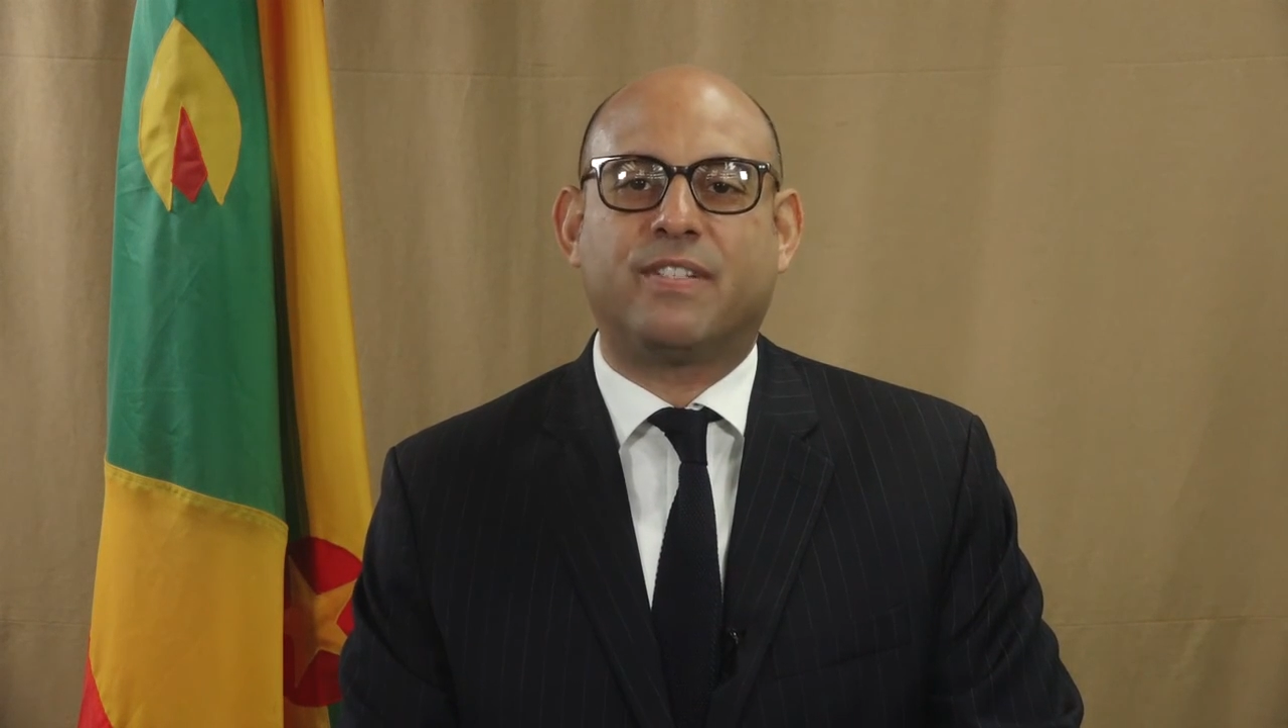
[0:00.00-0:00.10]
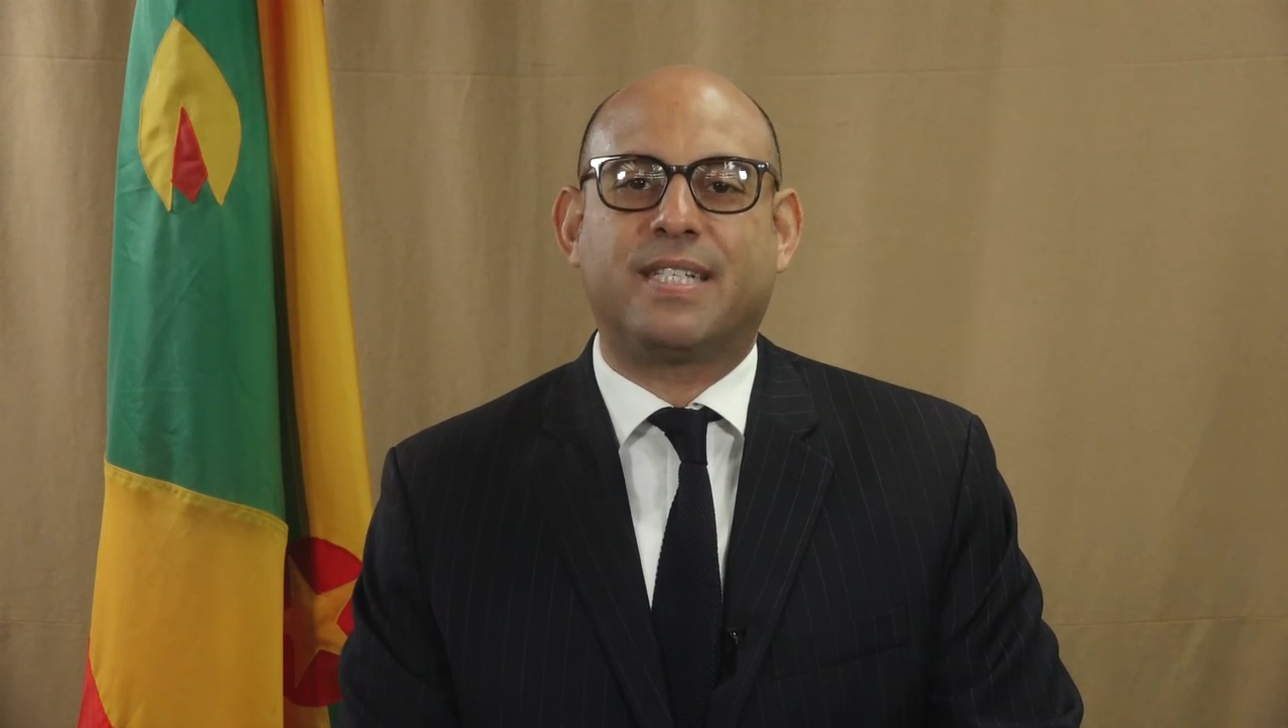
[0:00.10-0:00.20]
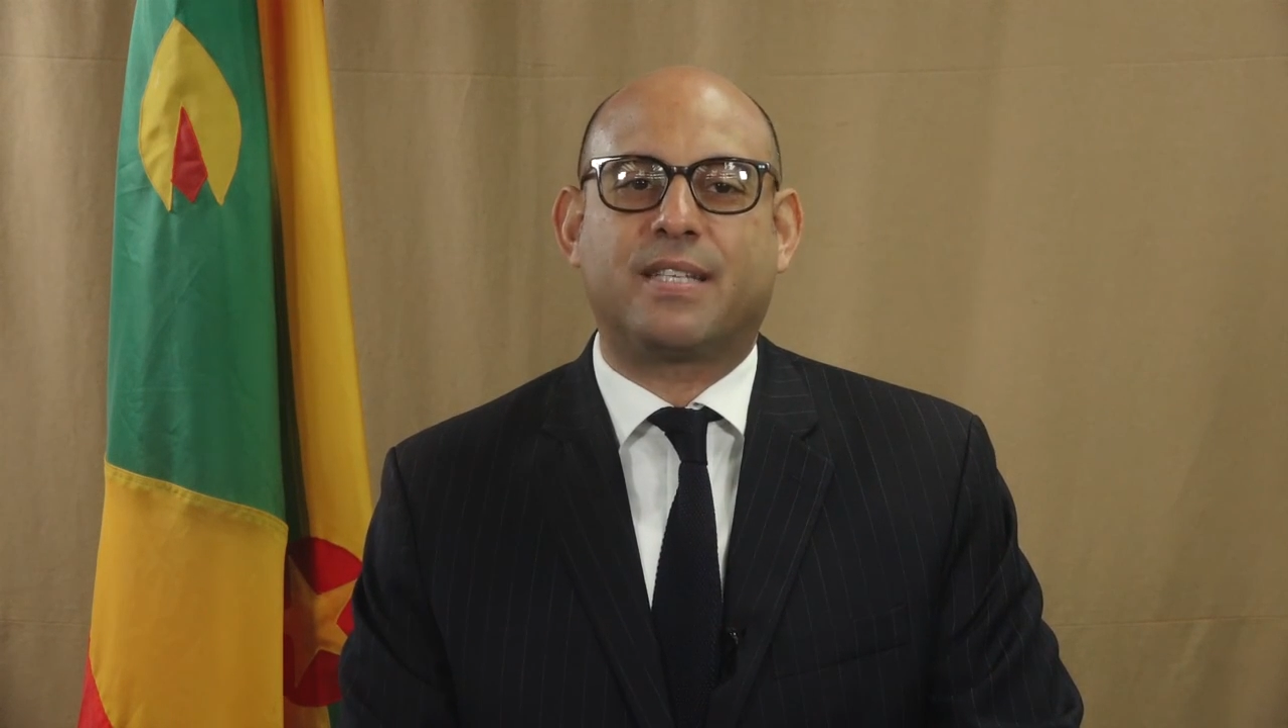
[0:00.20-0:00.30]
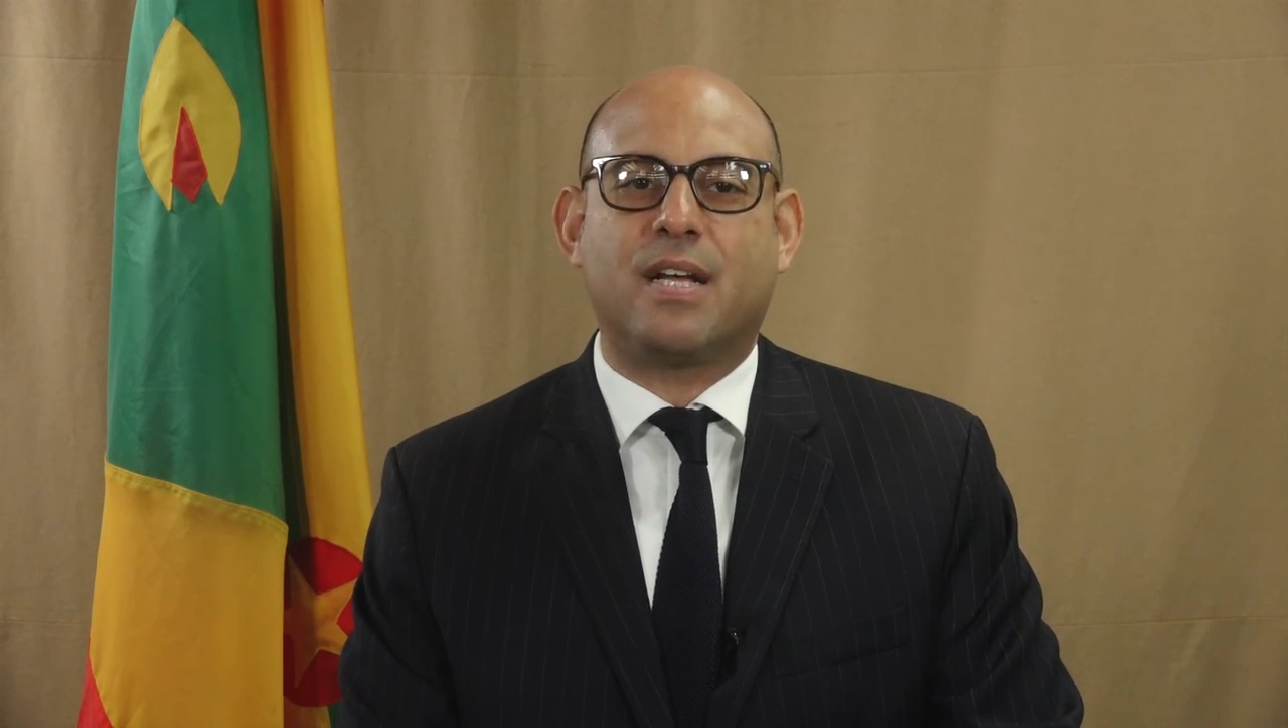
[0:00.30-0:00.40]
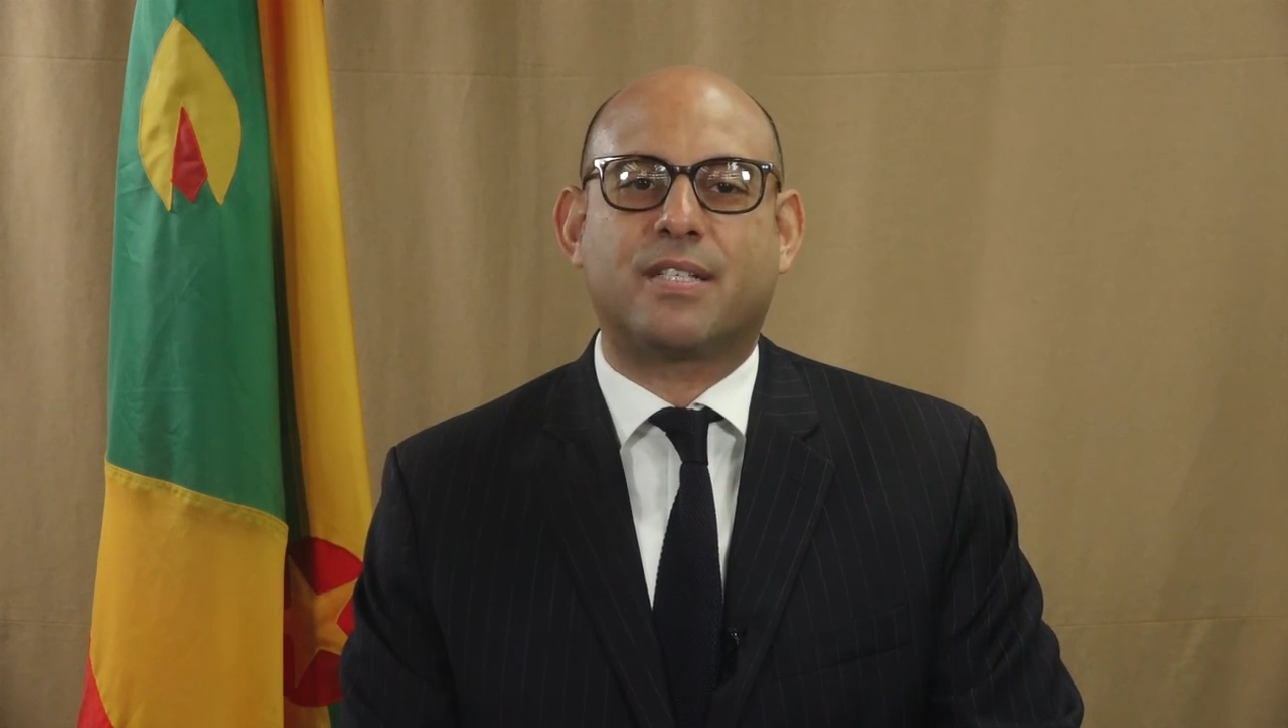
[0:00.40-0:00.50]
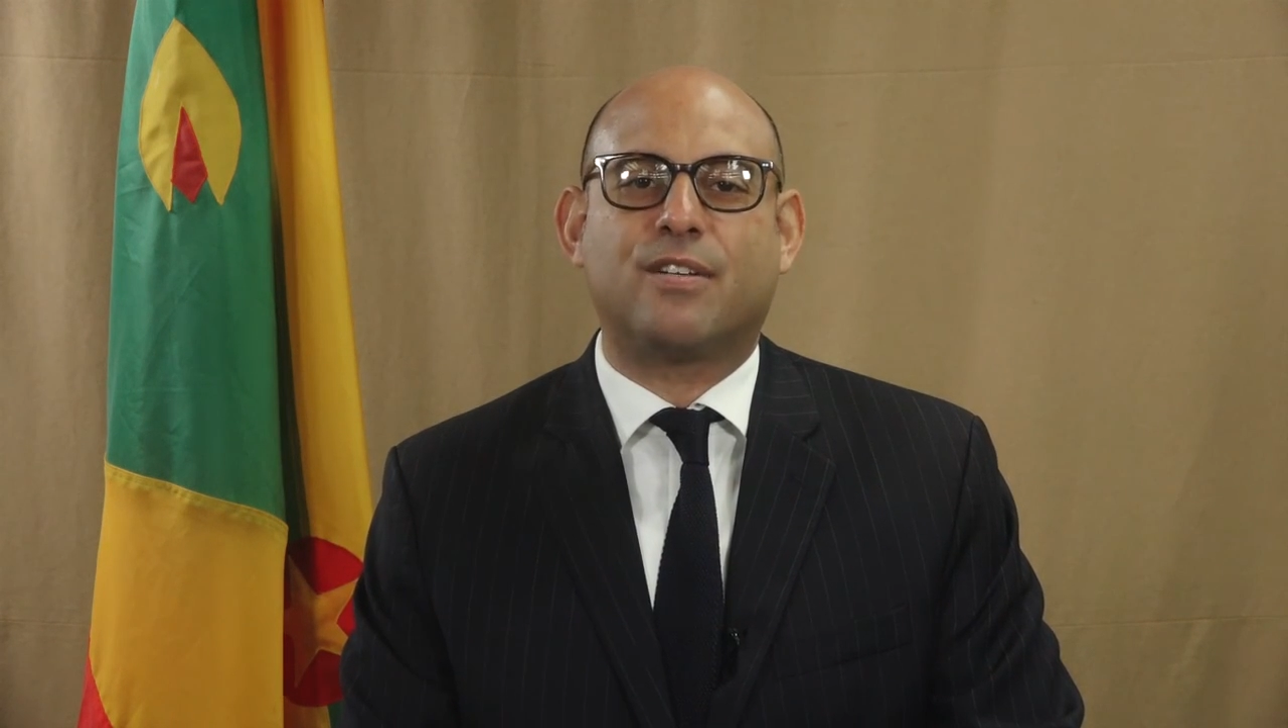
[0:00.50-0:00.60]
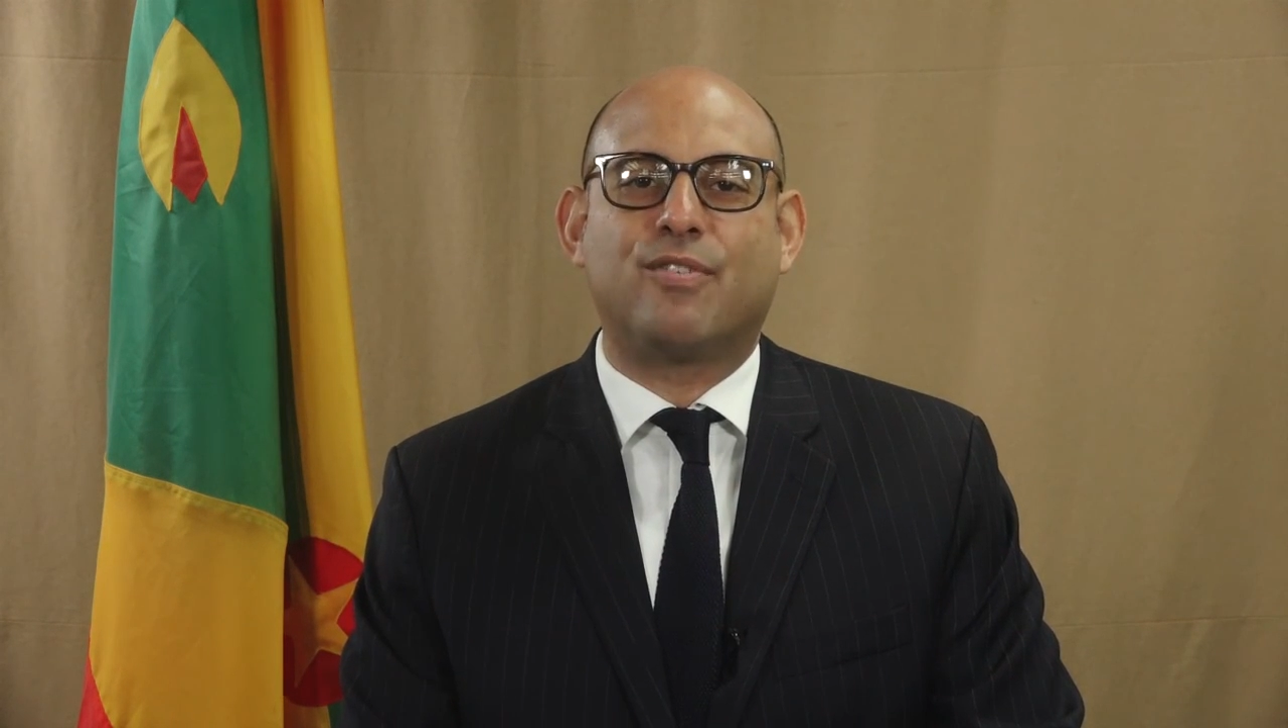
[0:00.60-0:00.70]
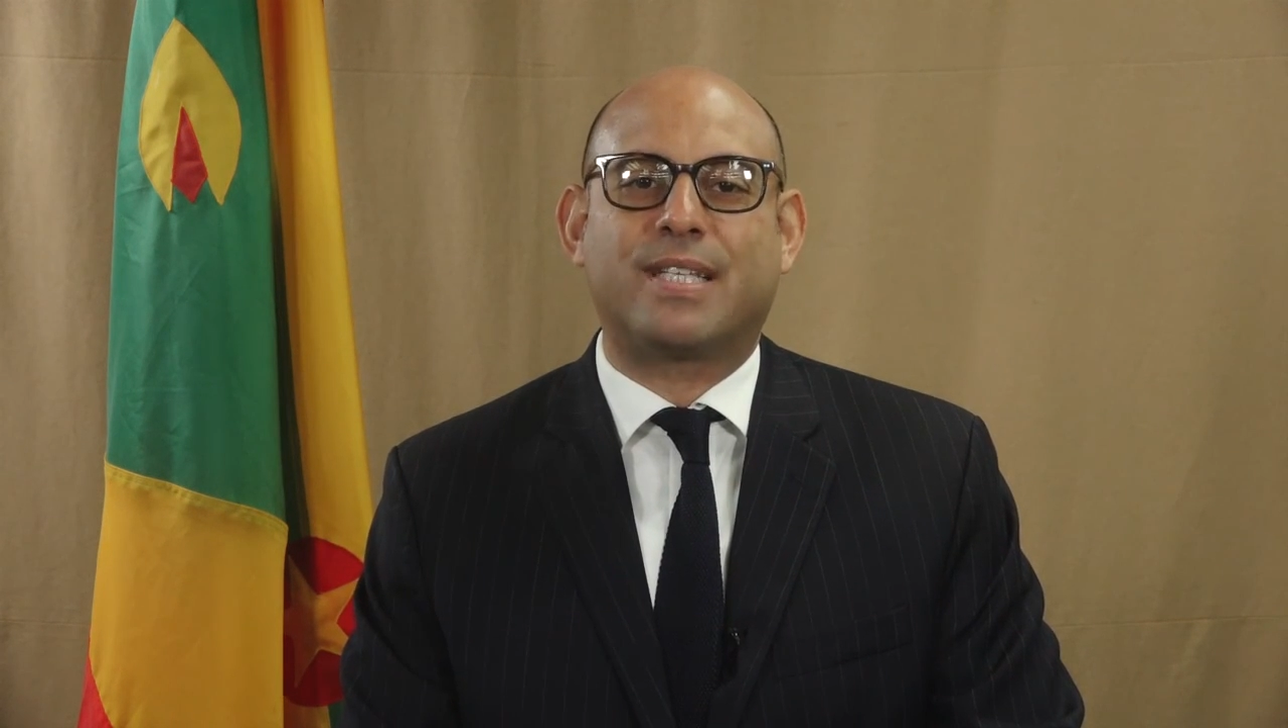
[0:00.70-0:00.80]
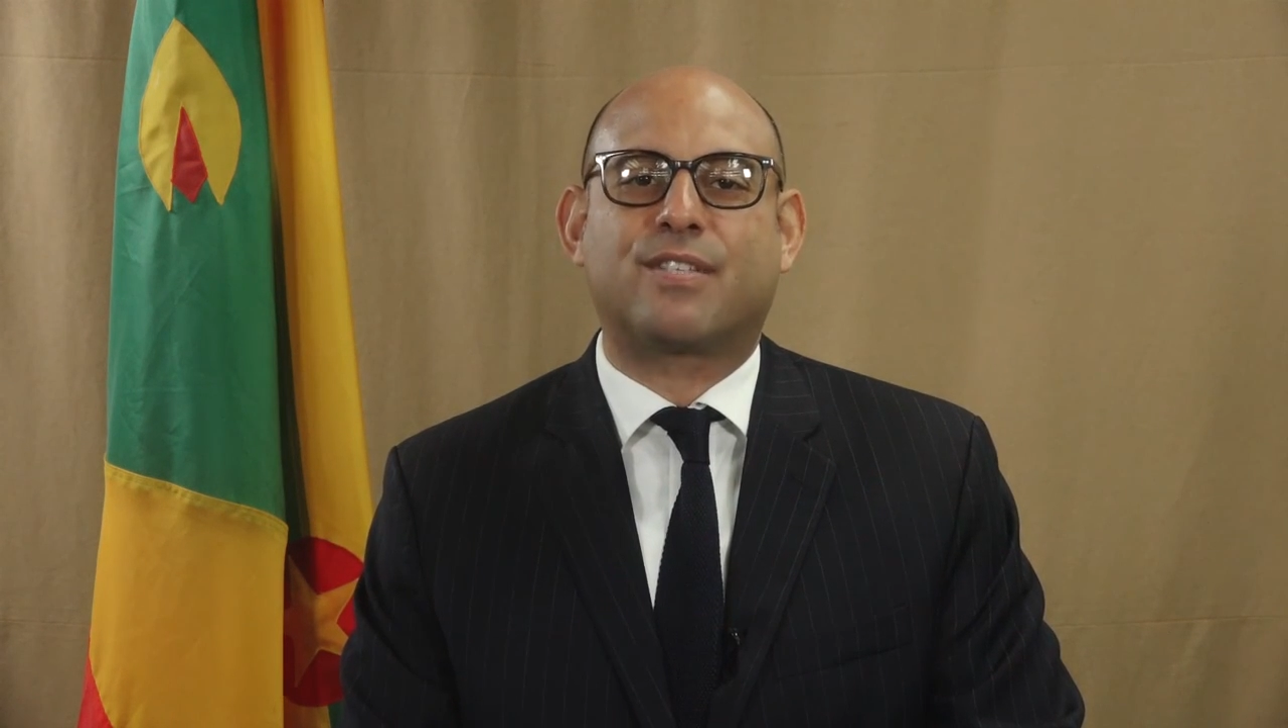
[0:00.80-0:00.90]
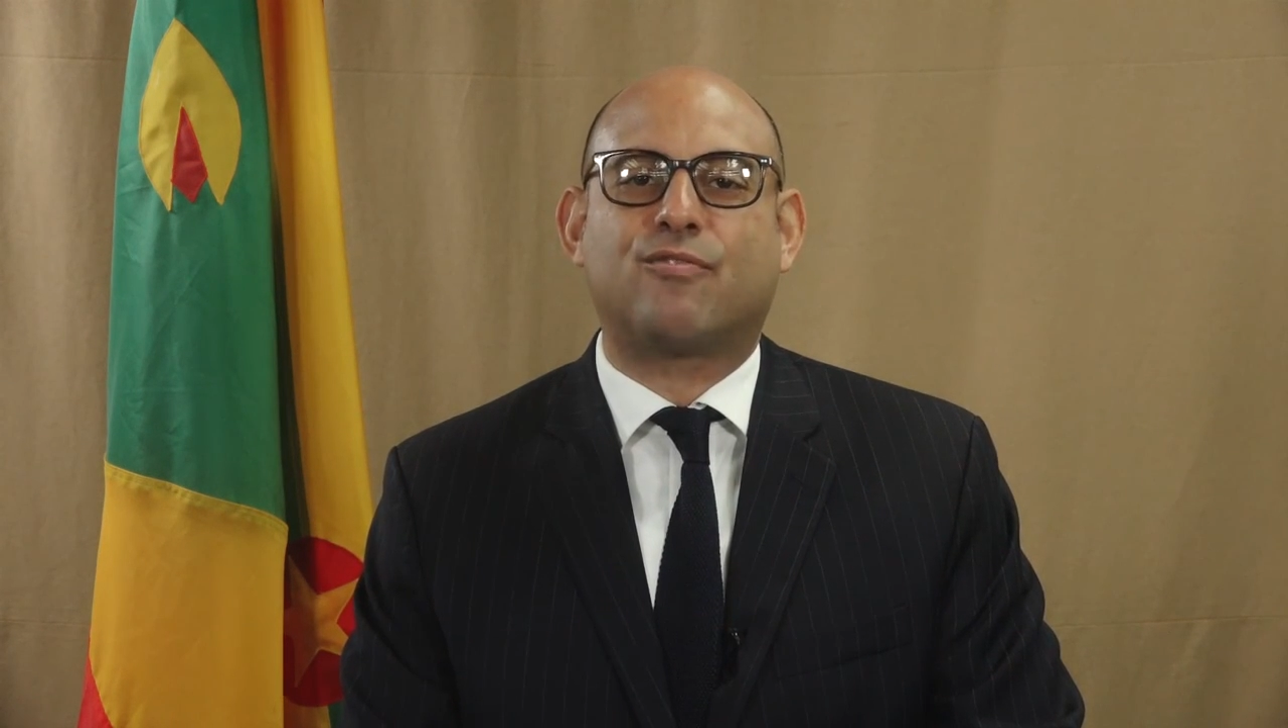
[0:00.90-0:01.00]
Disaster Risk